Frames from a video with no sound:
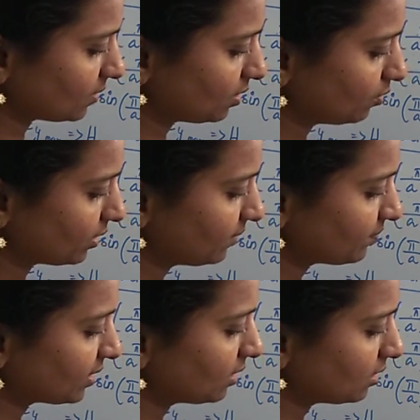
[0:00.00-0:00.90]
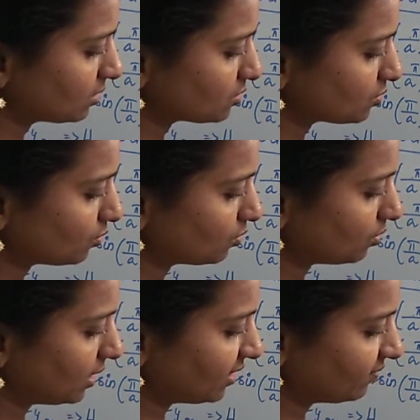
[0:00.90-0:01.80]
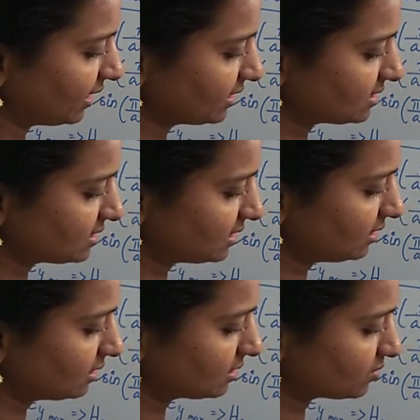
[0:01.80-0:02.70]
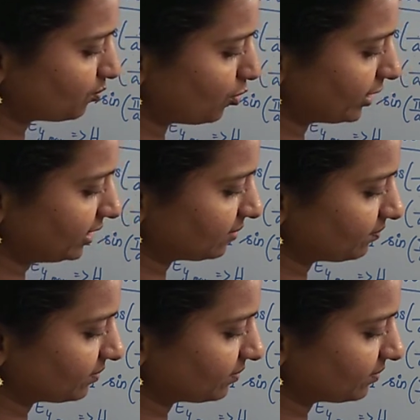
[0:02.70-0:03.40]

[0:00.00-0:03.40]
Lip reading: Okay, so I will extend this point